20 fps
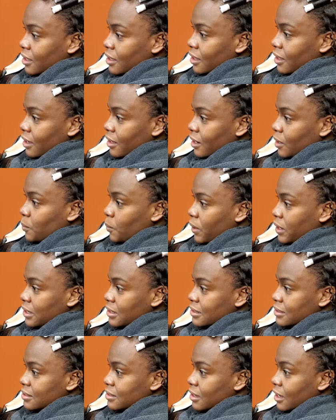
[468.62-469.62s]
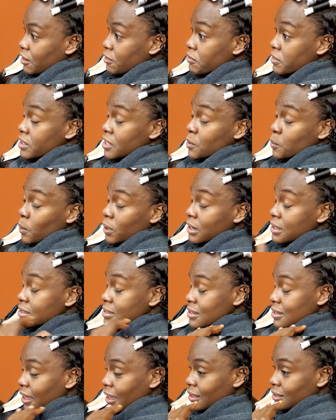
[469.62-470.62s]
and I really wanted
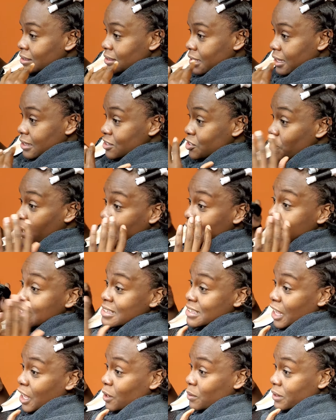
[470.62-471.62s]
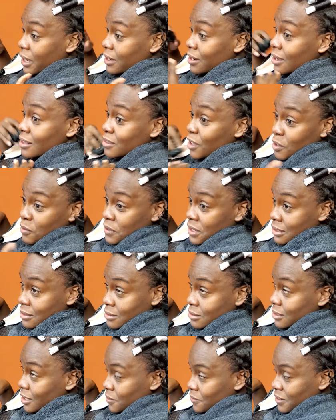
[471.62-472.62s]
to try this out, and I love it,
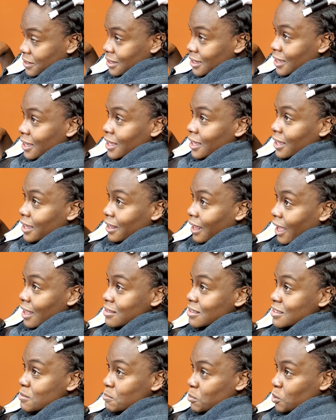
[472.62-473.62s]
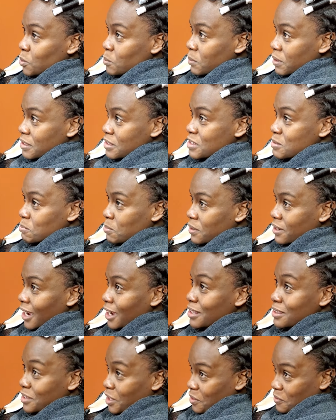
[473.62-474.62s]
love it. It has its moments, but I
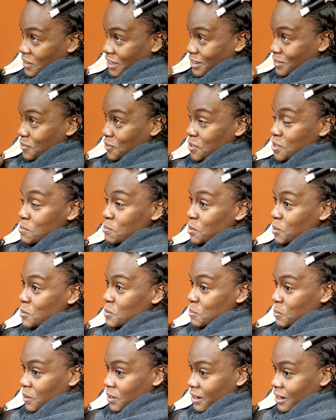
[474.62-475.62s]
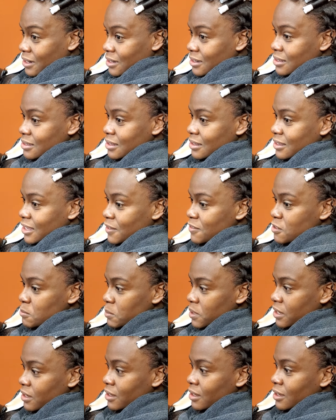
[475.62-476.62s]
love it for the most part because it gives
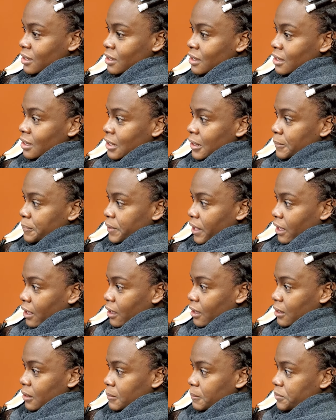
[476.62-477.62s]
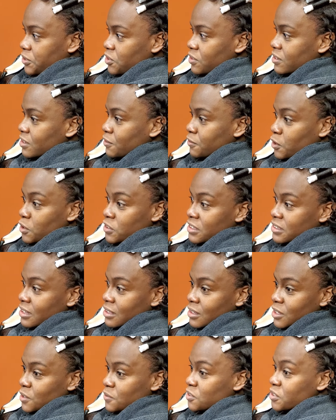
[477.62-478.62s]
me just the
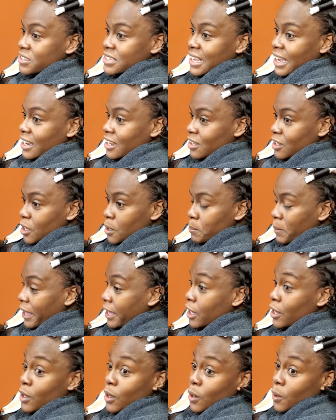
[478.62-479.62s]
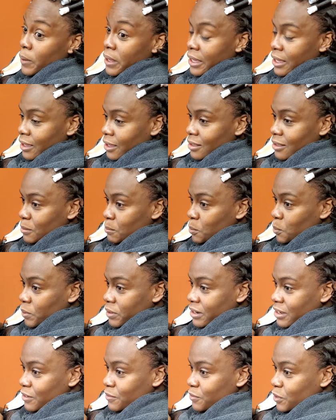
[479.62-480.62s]
versatility of just getting up and going in the
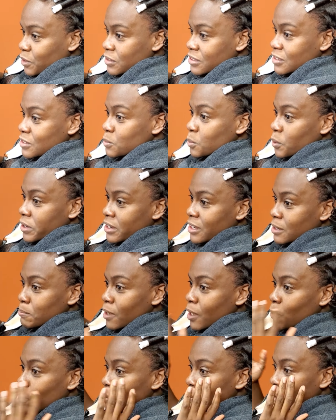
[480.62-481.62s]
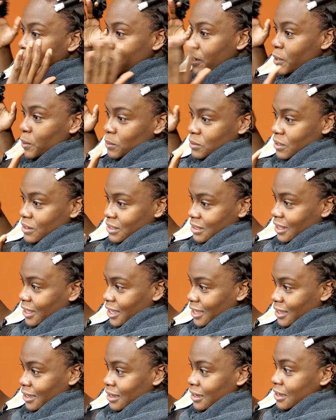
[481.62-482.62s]
morning versus worrying about what my hair would look
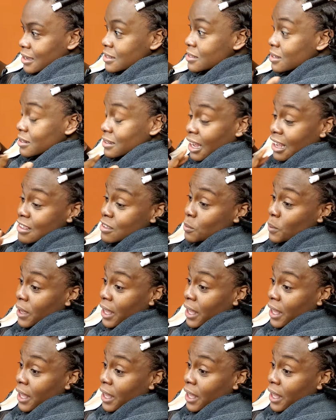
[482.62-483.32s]
like. So that's why